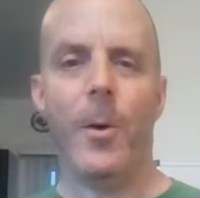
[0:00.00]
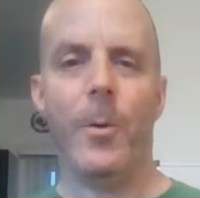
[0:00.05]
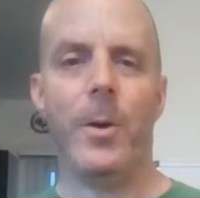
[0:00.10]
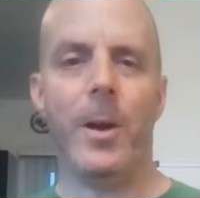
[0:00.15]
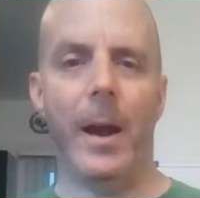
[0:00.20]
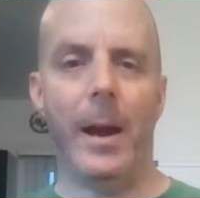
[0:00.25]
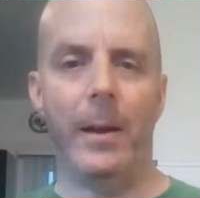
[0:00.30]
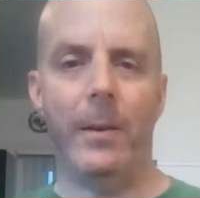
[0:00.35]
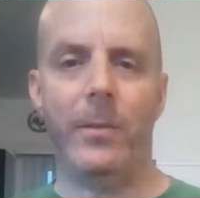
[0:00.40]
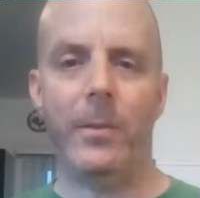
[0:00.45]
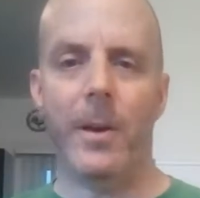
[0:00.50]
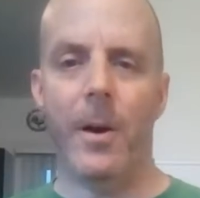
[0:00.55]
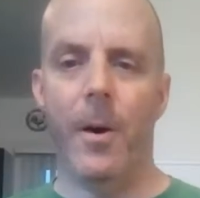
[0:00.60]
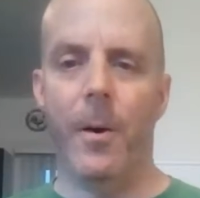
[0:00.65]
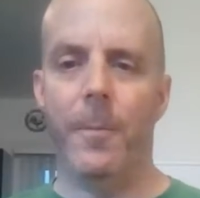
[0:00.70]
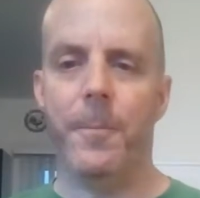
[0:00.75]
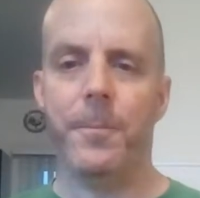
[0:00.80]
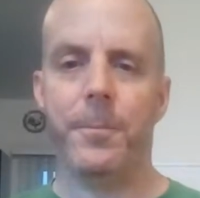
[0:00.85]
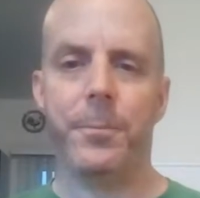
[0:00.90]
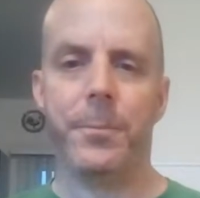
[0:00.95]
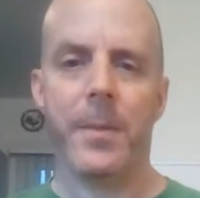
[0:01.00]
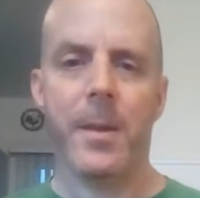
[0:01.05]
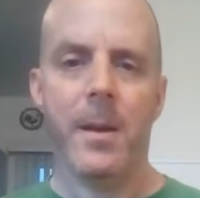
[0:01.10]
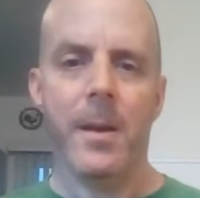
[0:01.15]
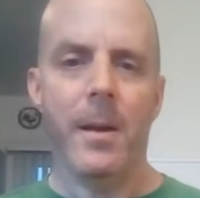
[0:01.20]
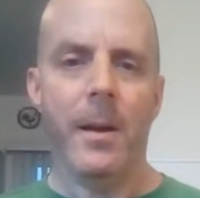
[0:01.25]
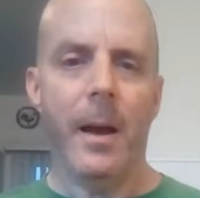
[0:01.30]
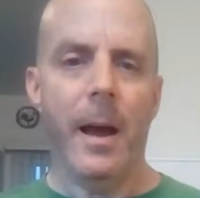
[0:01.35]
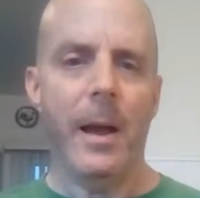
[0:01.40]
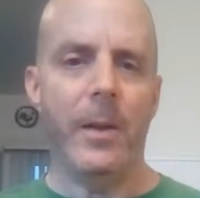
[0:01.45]
Okay, so
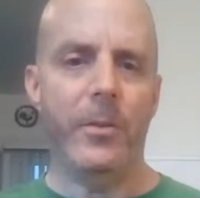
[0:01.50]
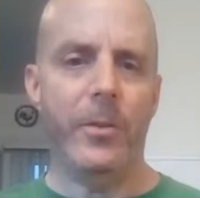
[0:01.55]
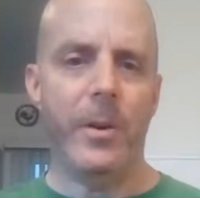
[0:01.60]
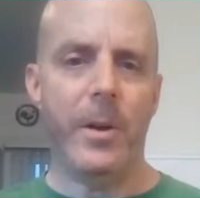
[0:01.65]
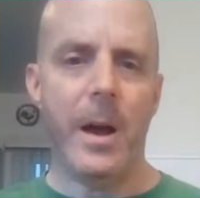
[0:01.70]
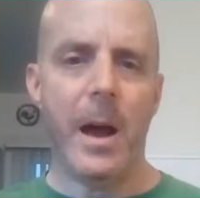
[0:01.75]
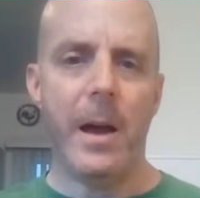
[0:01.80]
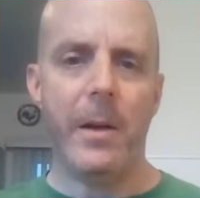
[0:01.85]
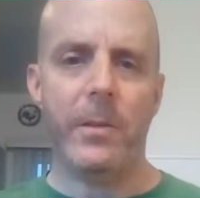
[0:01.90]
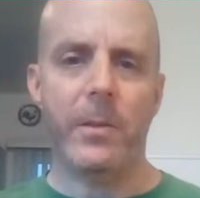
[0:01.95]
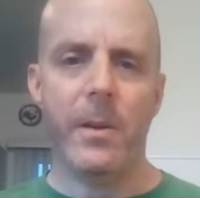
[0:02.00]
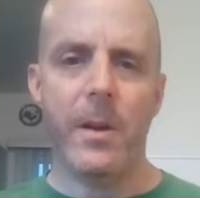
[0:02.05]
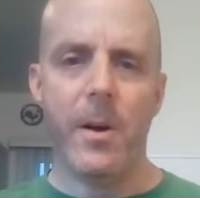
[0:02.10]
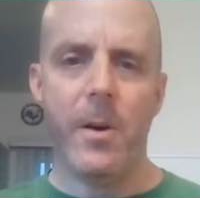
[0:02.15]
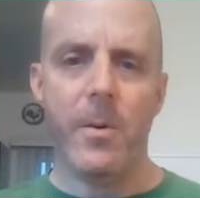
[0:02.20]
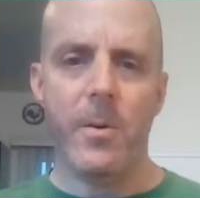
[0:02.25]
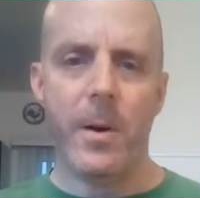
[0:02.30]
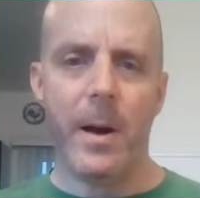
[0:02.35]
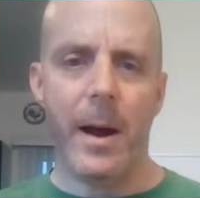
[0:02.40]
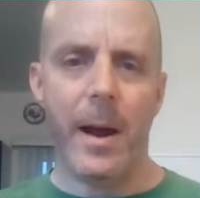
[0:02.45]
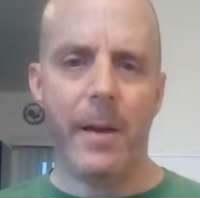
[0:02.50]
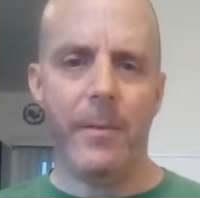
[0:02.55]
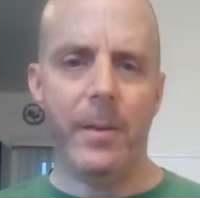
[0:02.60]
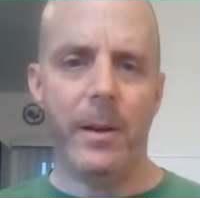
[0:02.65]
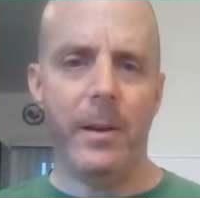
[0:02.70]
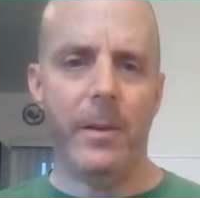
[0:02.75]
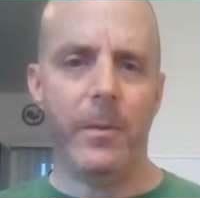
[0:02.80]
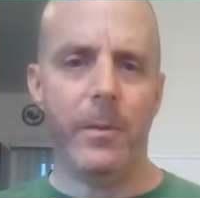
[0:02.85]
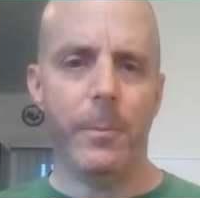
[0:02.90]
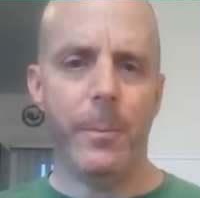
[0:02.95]
as you guys know, I have
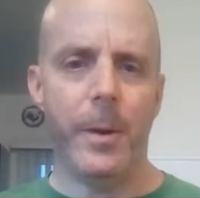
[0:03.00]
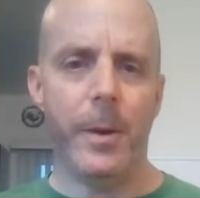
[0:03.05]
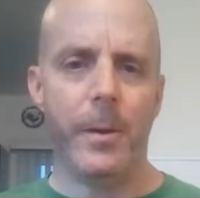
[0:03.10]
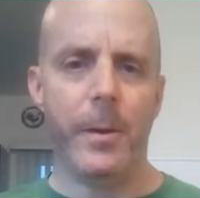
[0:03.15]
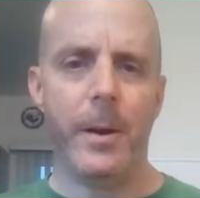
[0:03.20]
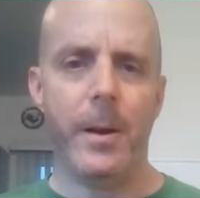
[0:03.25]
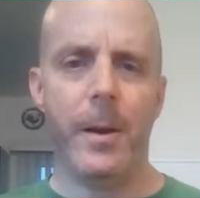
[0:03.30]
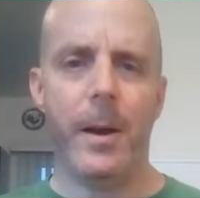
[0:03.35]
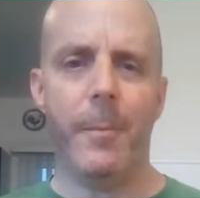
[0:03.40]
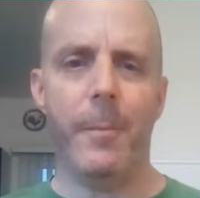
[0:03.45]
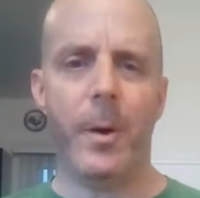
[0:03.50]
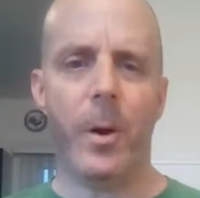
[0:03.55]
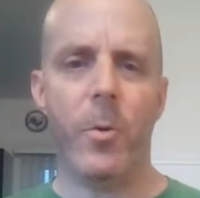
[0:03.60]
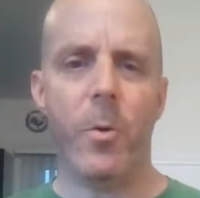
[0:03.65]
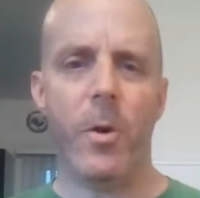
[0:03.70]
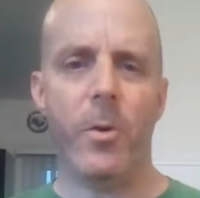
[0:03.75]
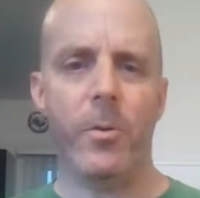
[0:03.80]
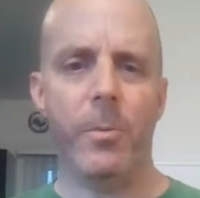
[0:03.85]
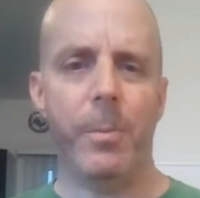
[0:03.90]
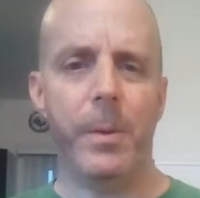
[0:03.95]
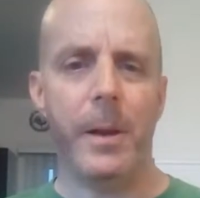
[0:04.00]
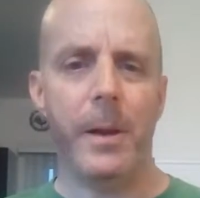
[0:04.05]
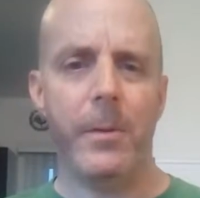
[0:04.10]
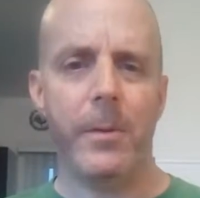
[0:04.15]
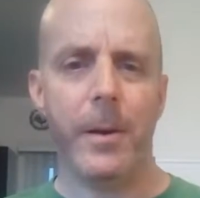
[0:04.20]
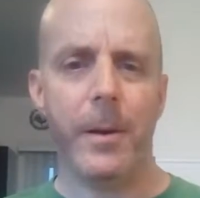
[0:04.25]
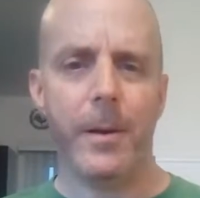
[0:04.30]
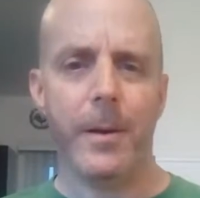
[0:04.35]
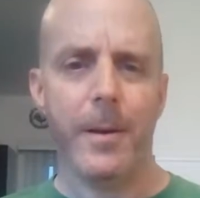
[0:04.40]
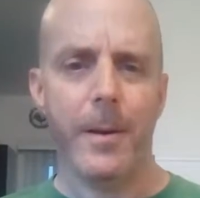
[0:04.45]
a disability. I'm a
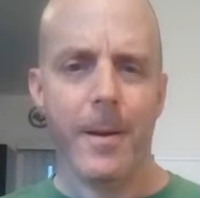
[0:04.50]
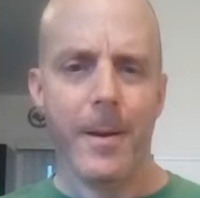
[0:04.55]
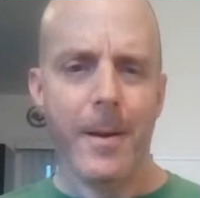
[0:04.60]
quadriplegic.